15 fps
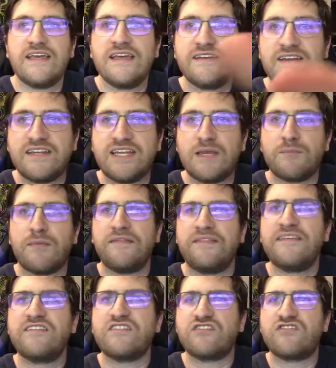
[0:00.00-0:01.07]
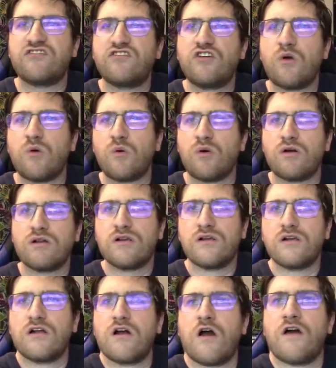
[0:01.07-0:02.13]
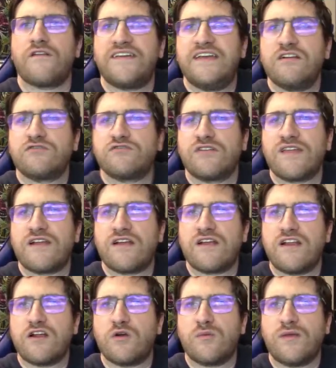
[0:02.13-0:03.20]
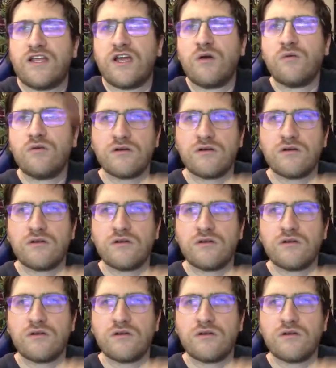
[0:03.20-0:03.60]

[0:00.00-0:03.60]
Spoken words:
need to keep in mind. This is so off kilter there. Here we go.